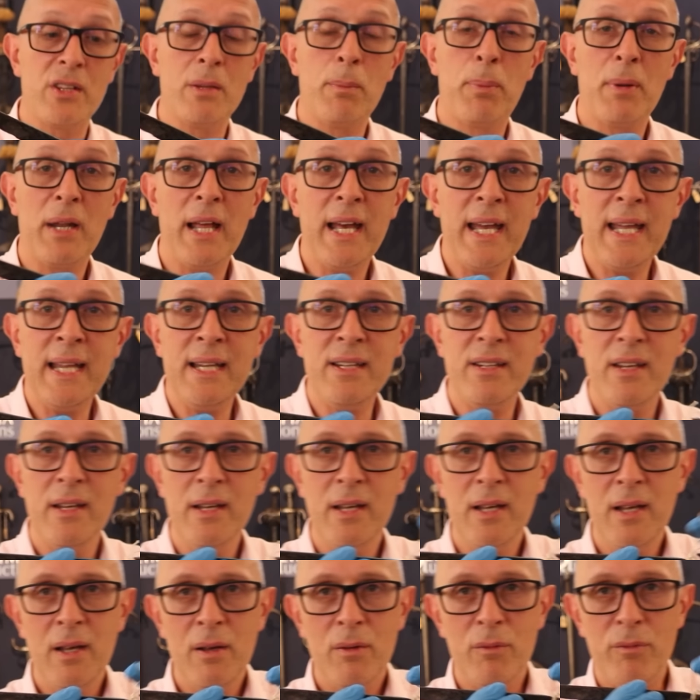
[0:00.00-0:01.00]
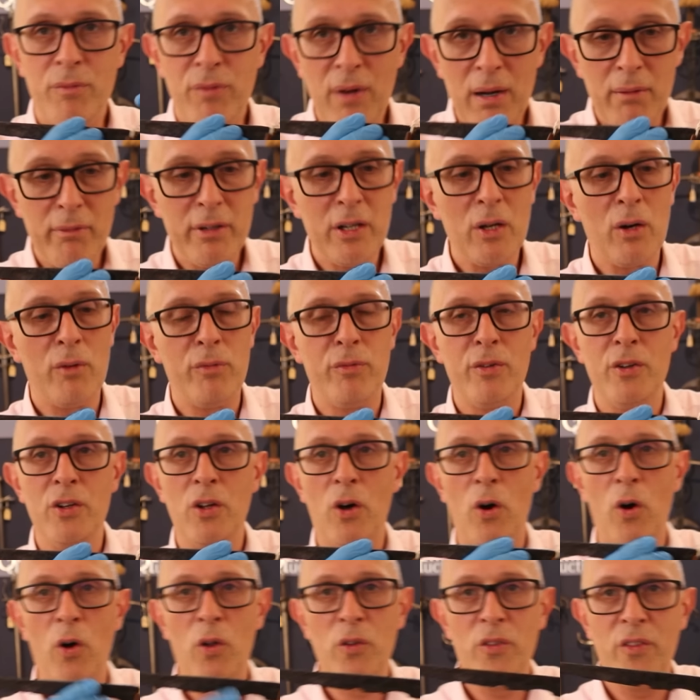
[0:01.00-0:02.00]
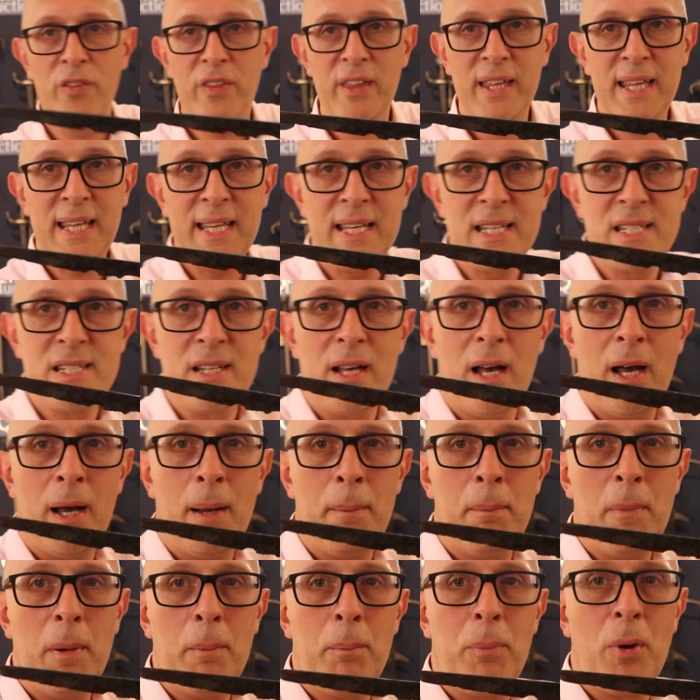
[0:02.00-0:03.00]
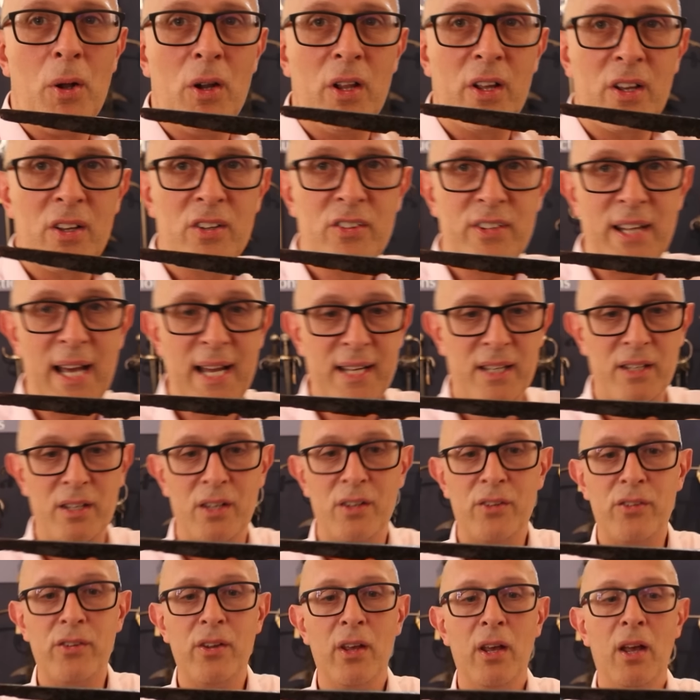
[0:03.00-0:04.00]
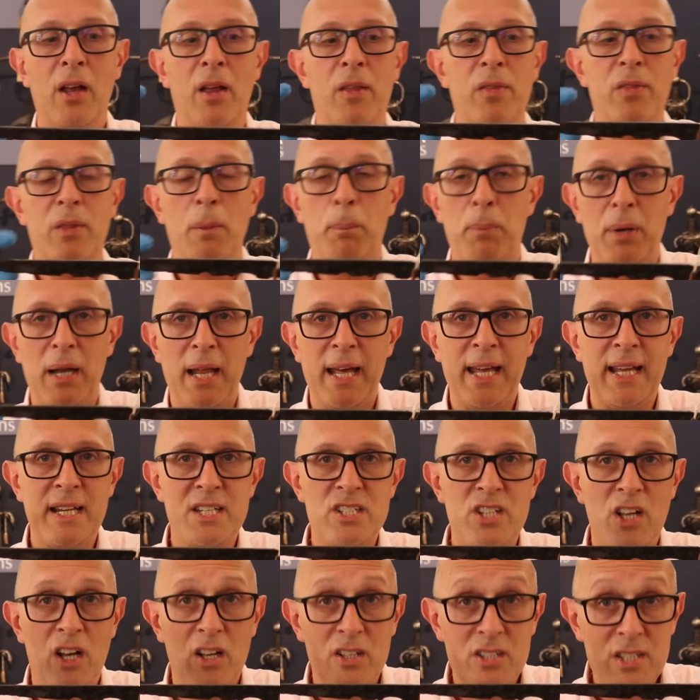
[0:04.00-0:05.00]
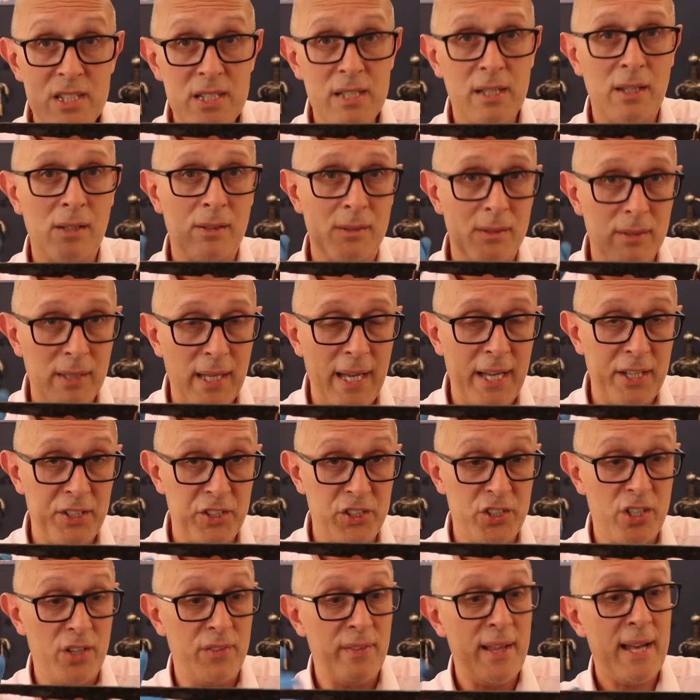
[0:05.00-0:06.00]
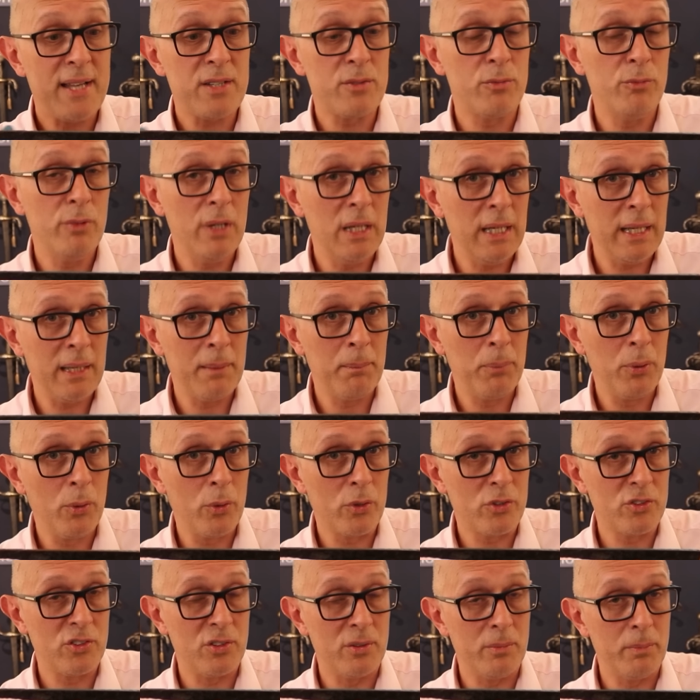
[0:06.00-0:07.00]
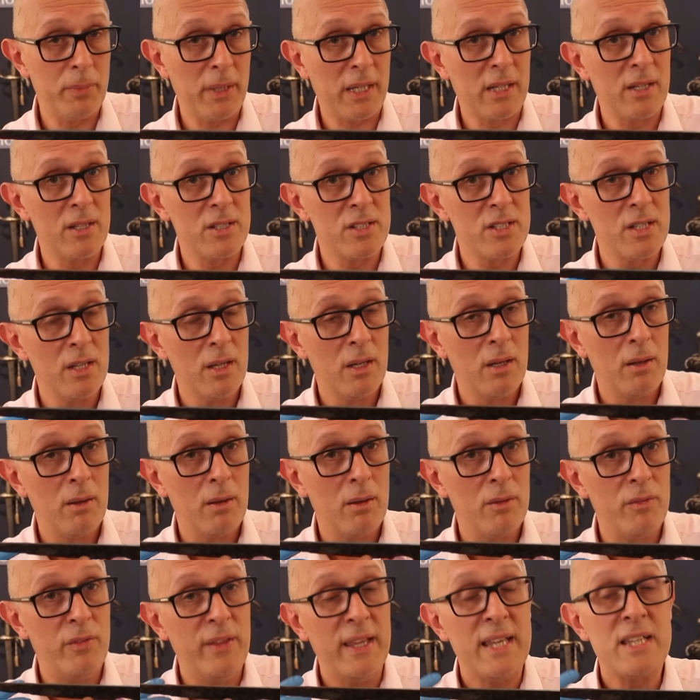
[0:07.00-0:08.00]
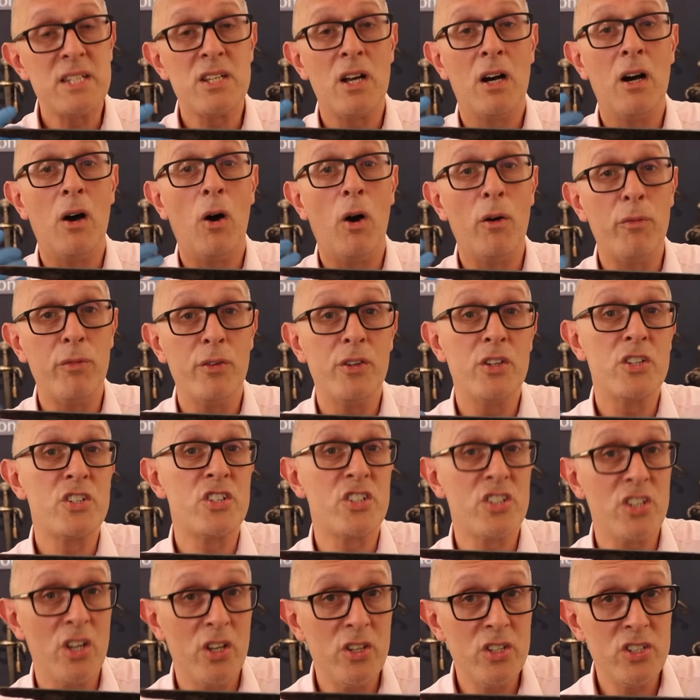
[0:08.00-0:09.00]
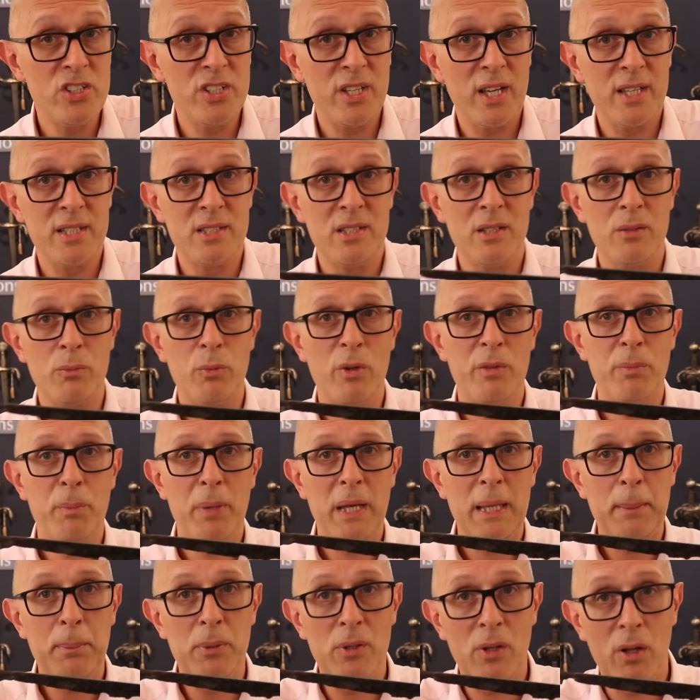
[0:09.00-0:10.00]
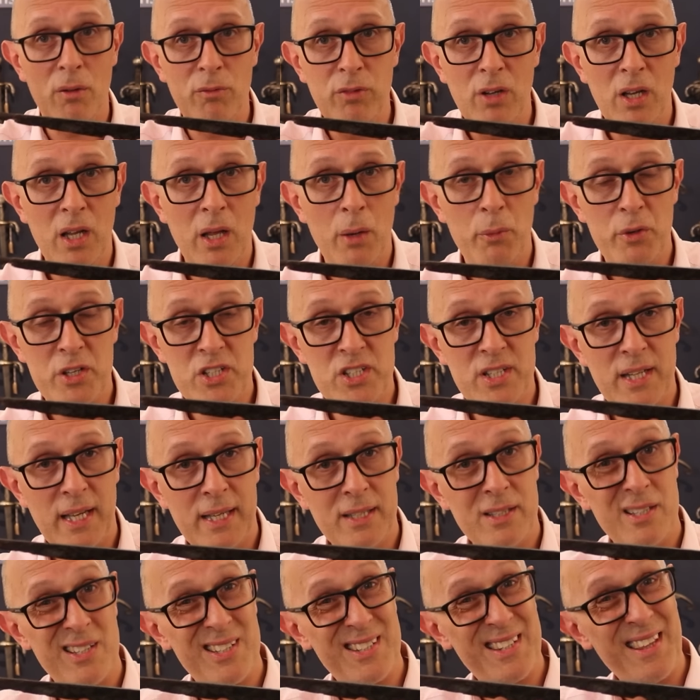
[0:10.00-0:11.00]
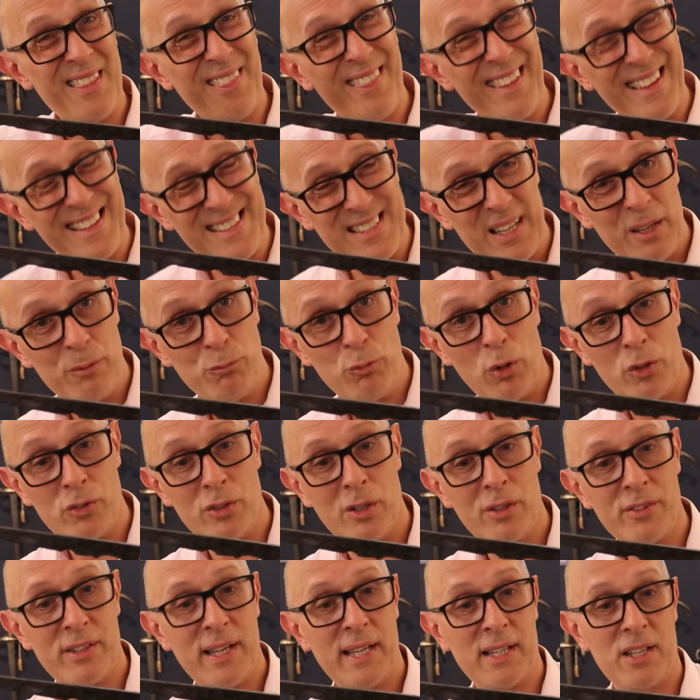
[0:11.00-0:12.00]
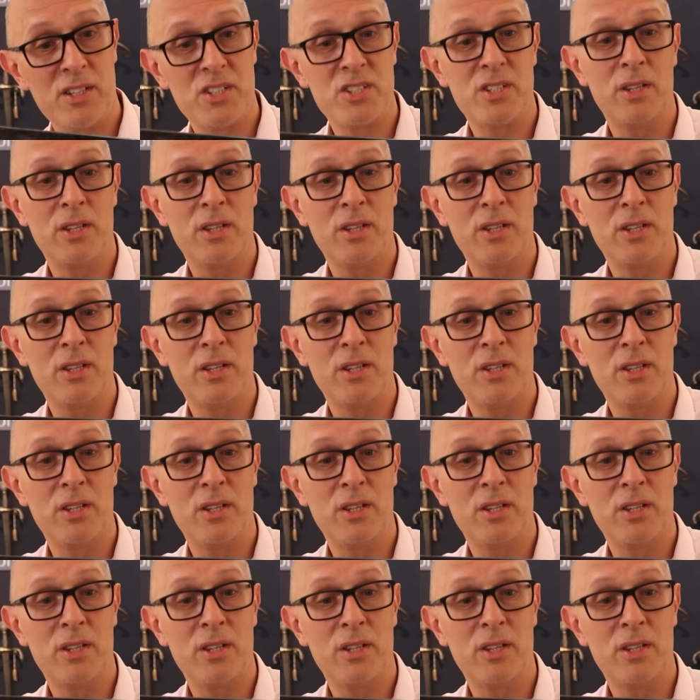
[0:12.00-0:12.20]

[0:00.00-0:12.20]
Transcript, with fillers: the blade, very often on these um, bollock daggers, the blades are single edged, and that's really important because these are often associated with people of lower status than things like rondel daggers.